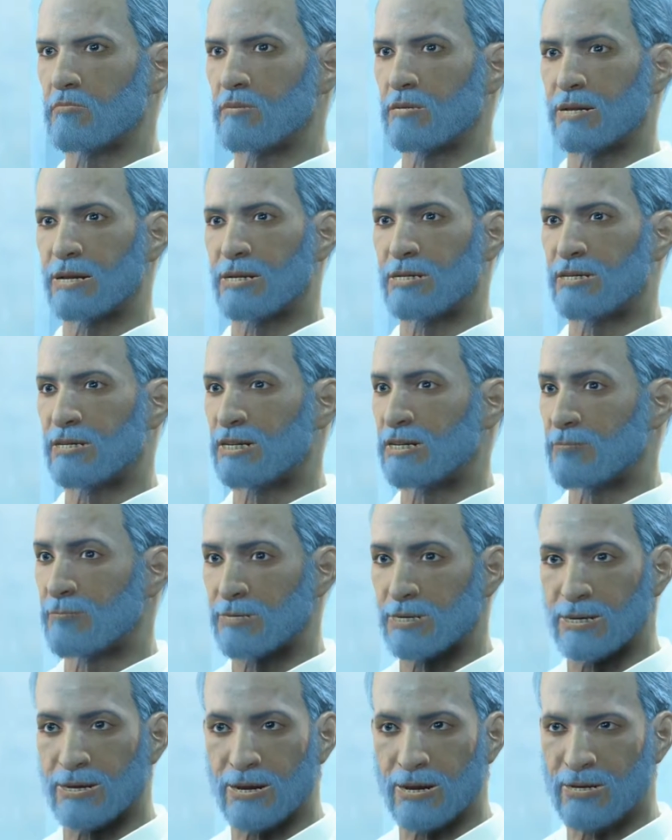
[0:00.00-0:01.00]
I
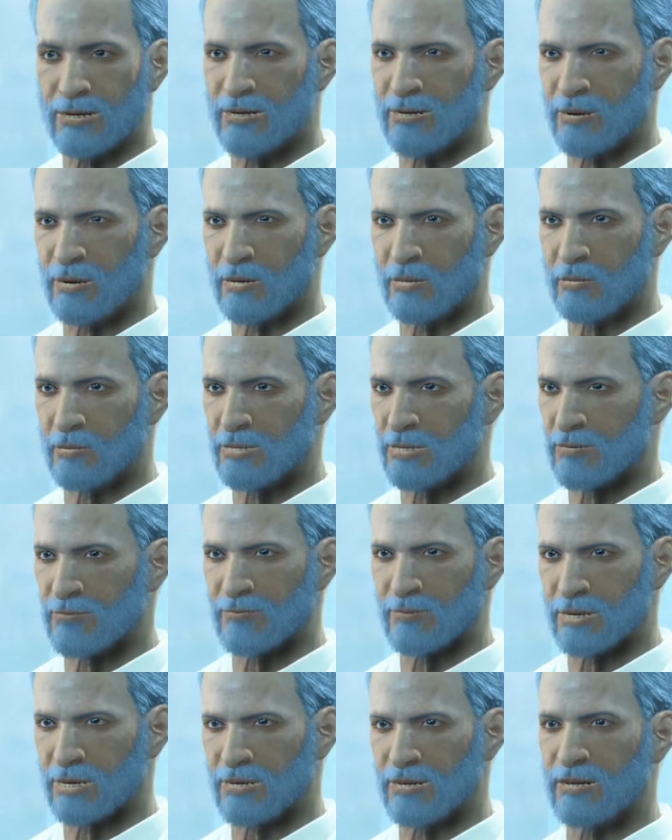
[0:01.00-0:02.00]
simply ask that you give
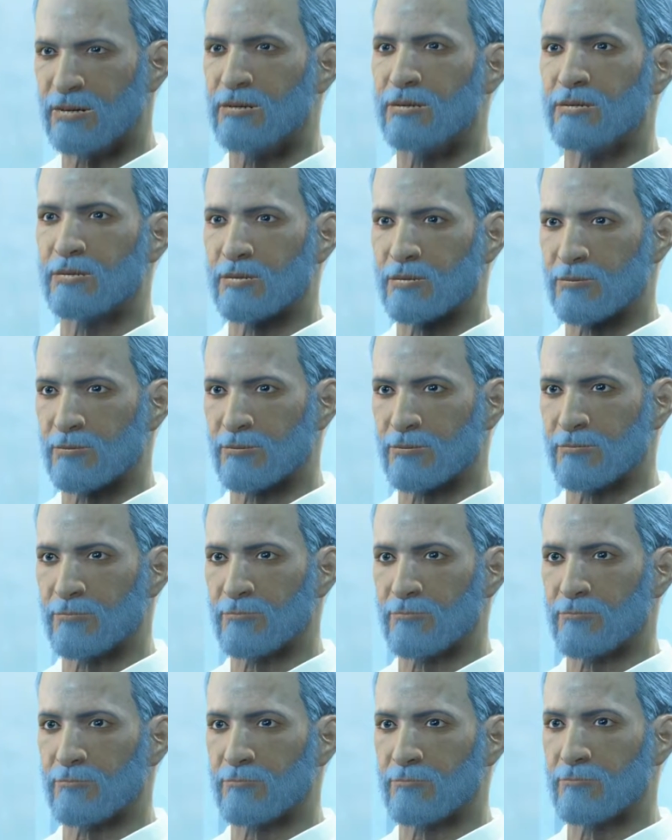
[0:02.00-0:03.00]
the Institute,
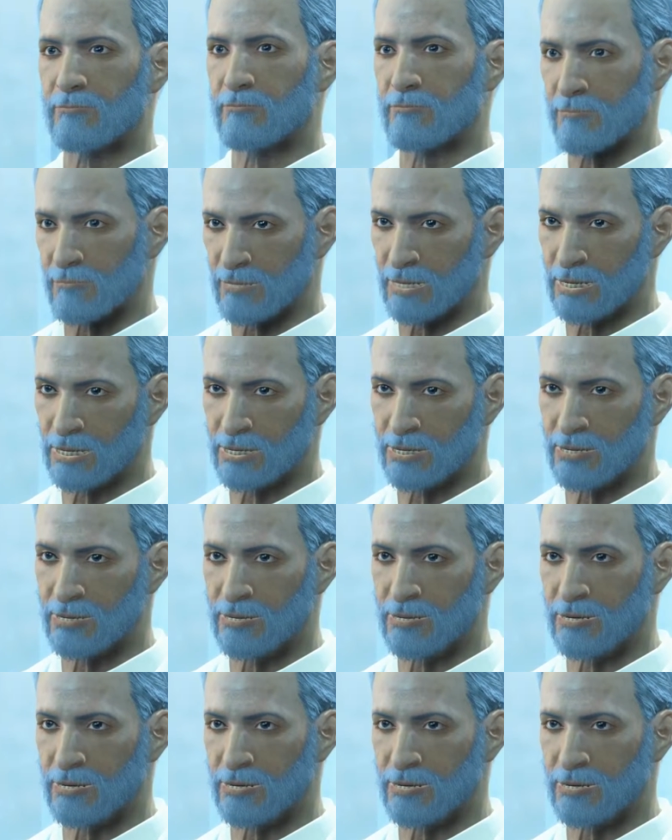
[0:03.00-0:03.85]
me,